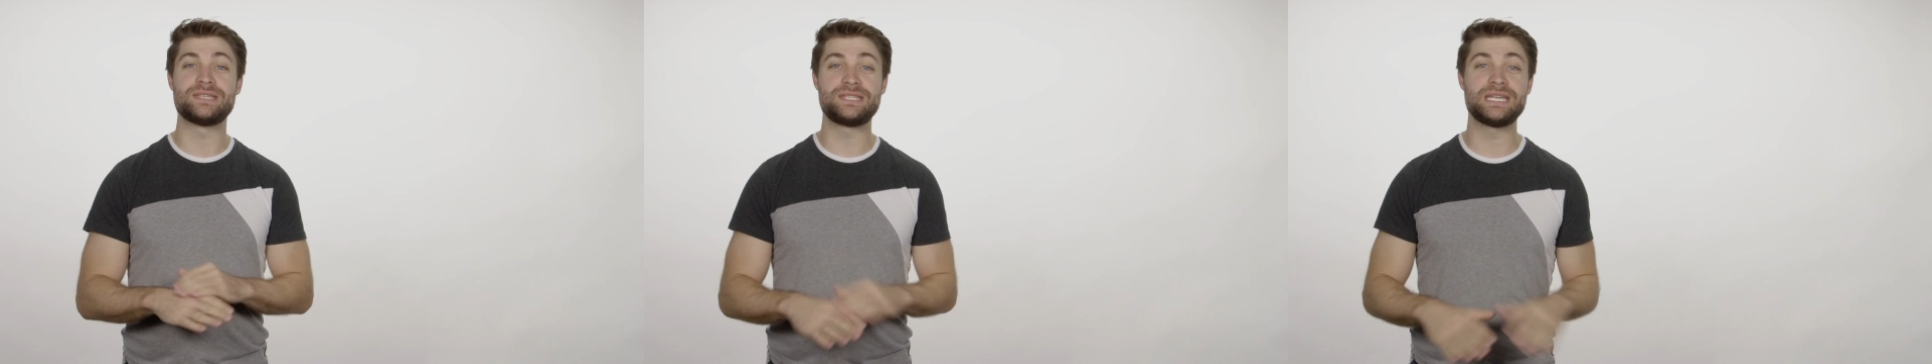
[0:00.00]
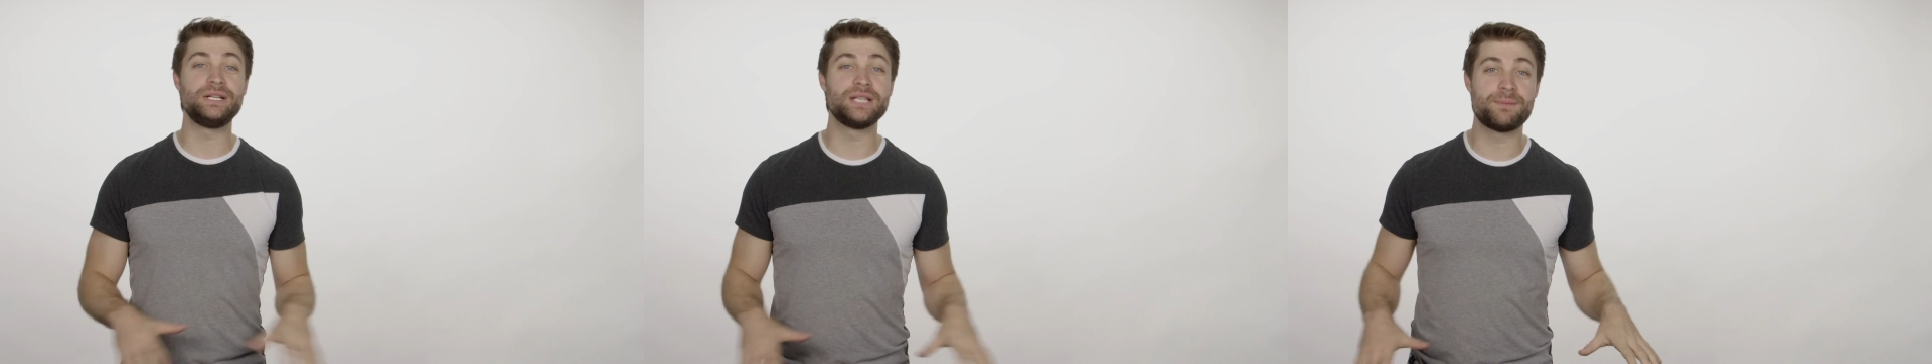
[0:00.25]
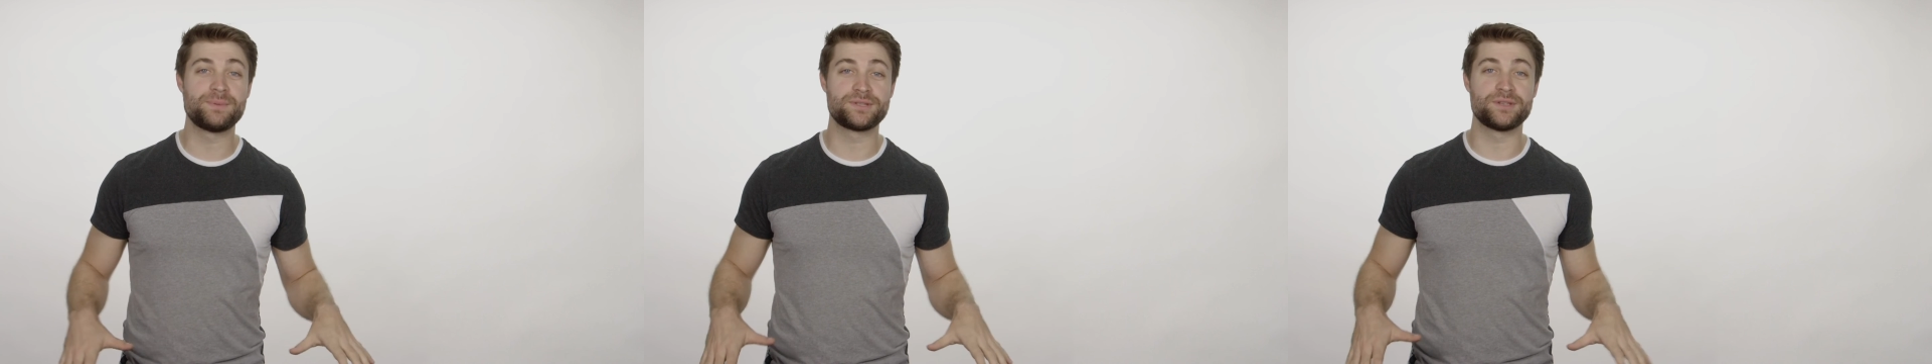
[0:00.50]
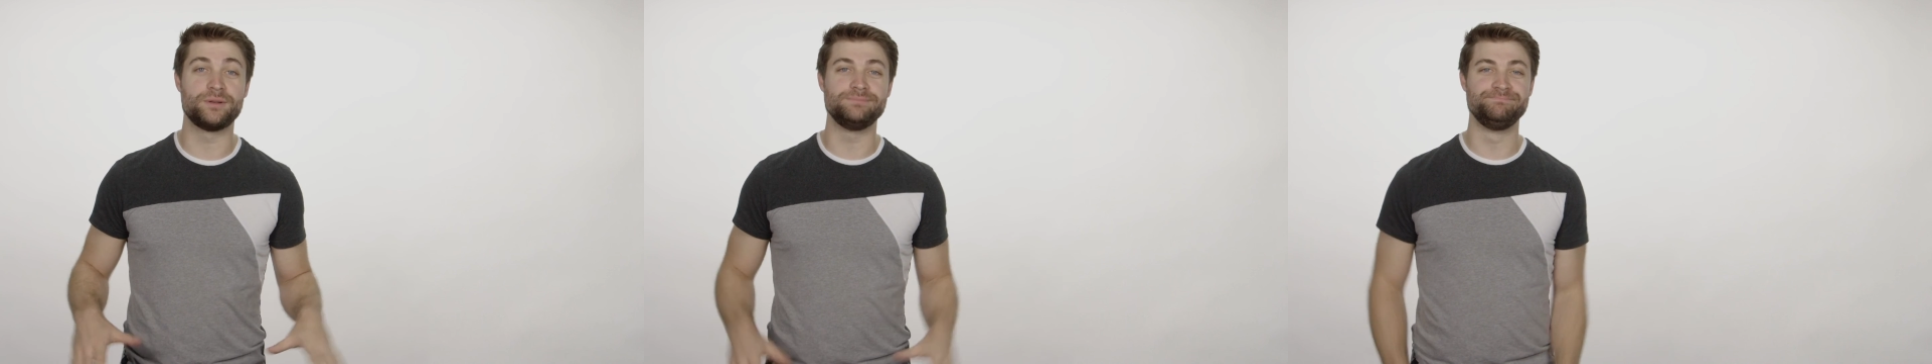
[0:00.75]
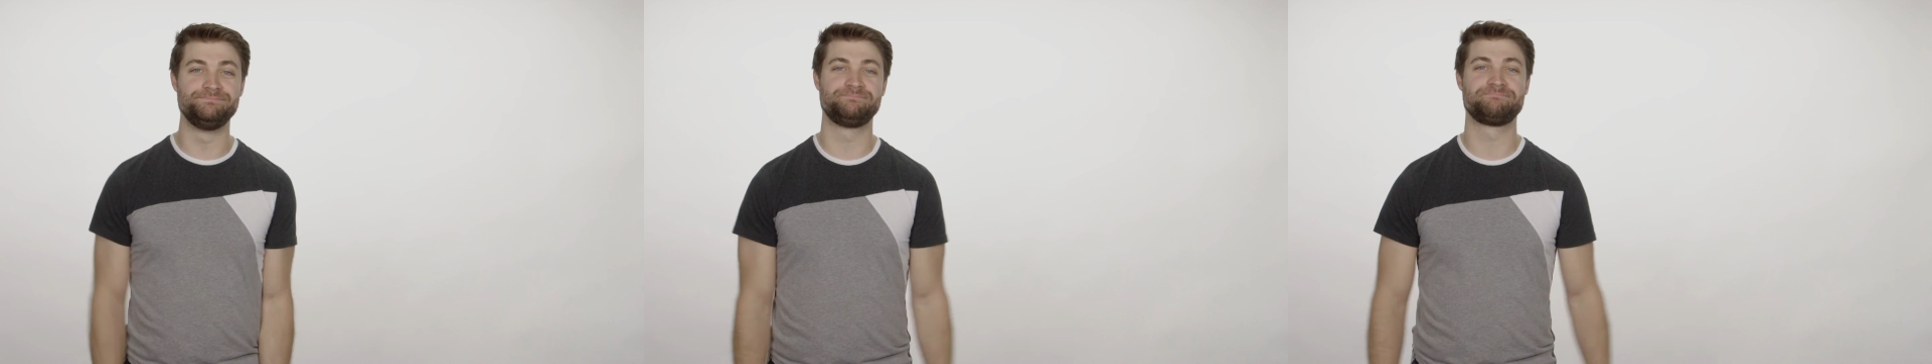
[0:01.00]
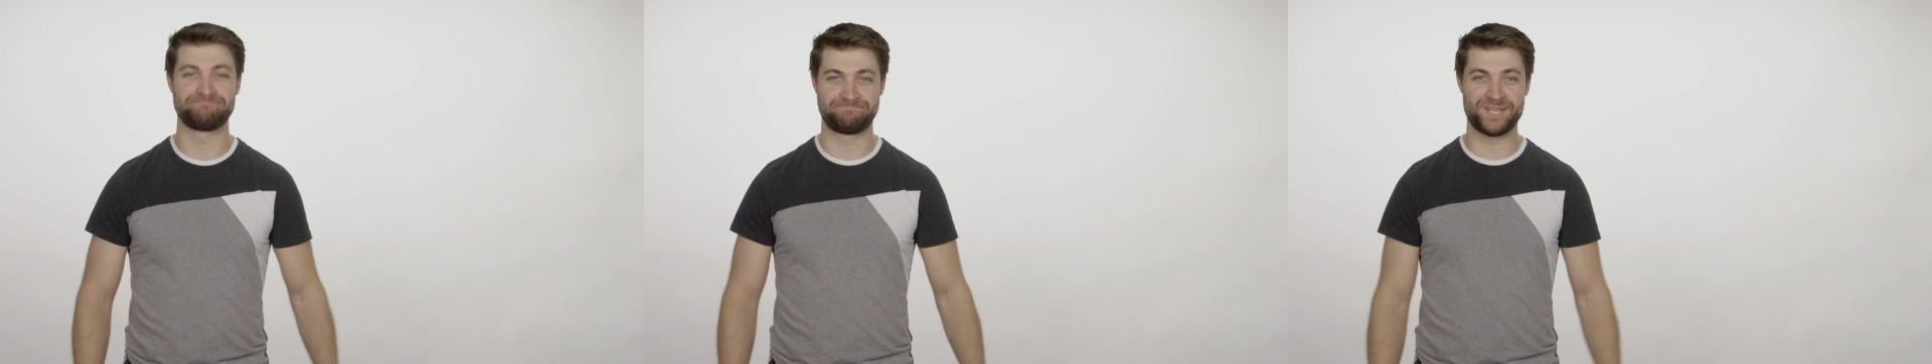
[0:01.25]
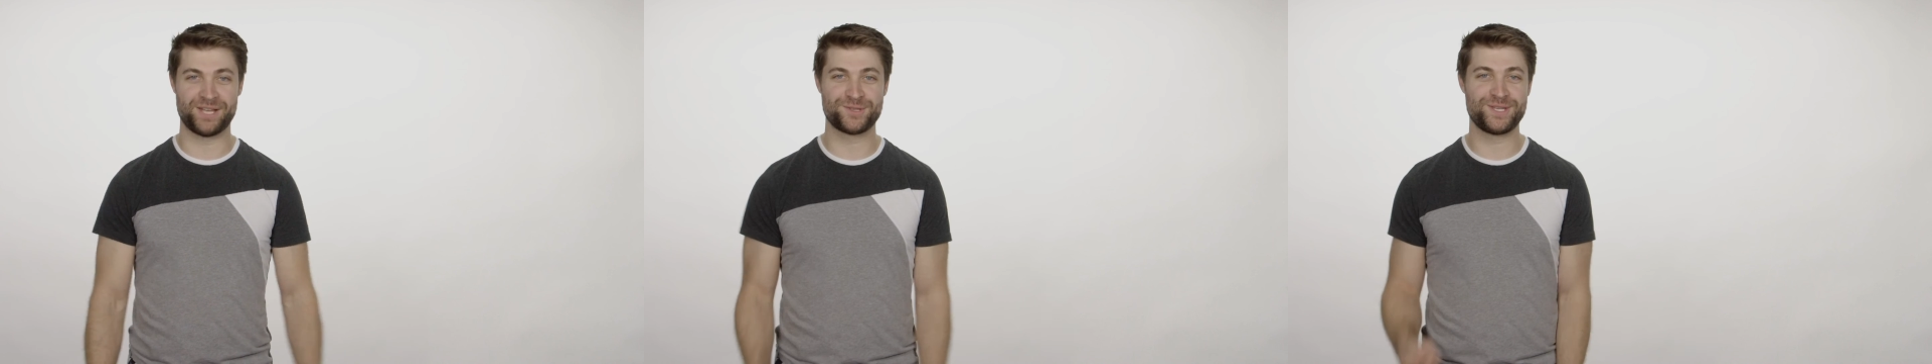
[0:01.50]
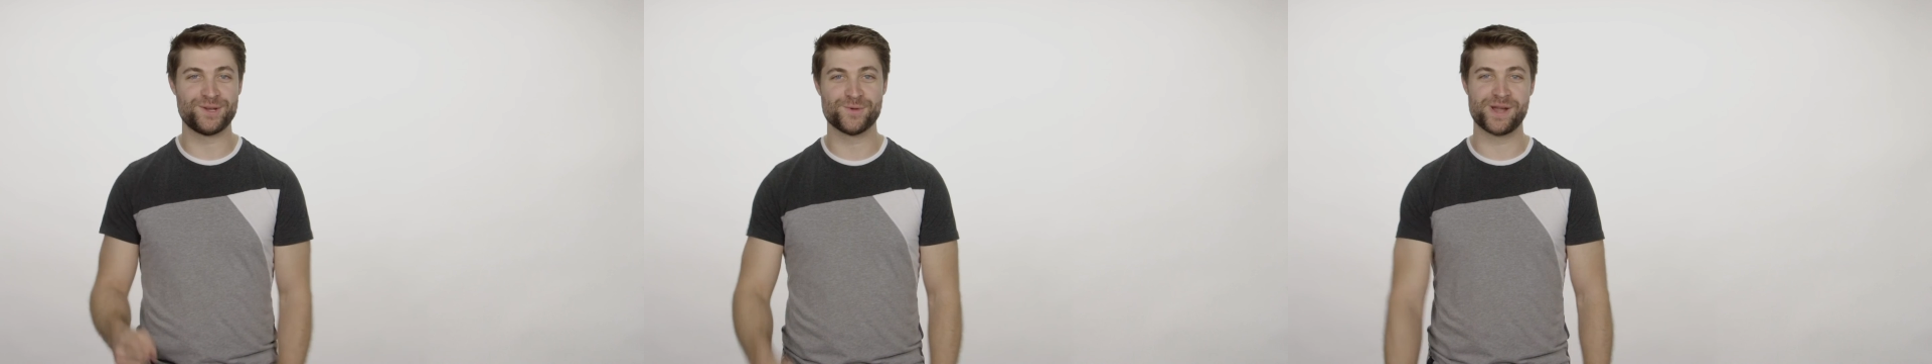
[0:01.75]
single episode. I'll
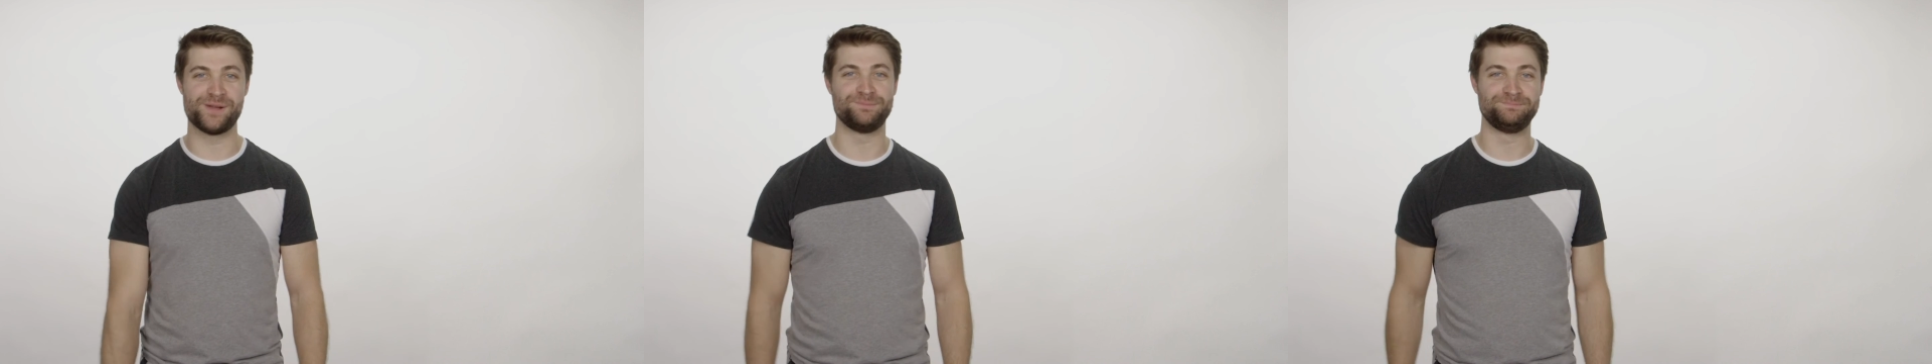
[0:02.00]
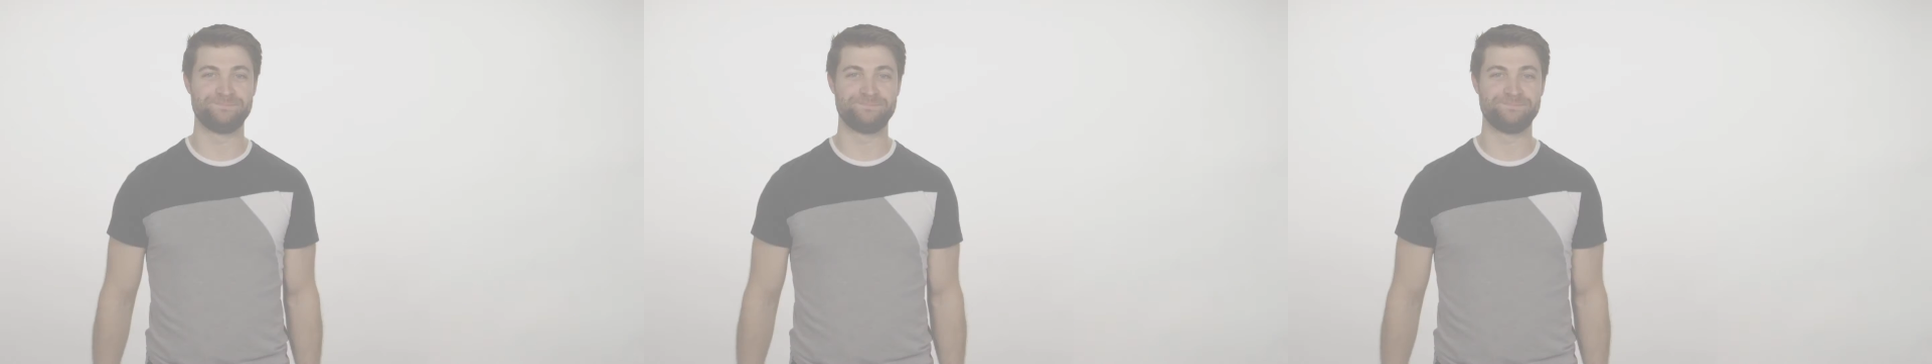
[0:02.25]
see you around.